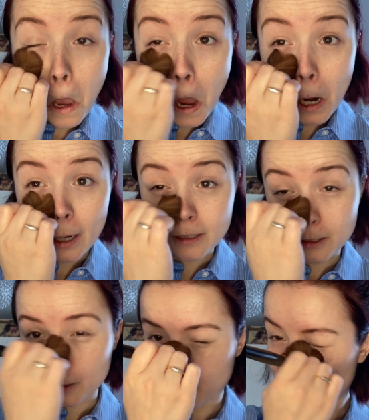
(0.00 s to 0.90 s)
I like to
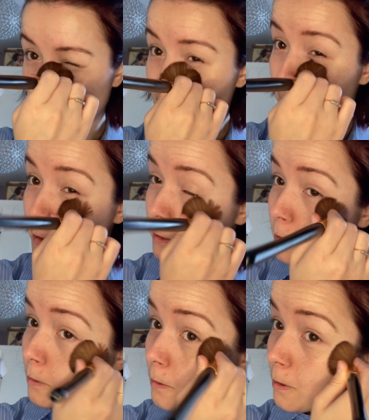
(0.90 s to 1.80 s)
just powder this
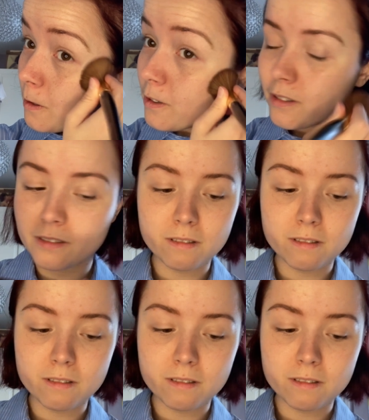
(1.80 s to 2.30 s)
all on,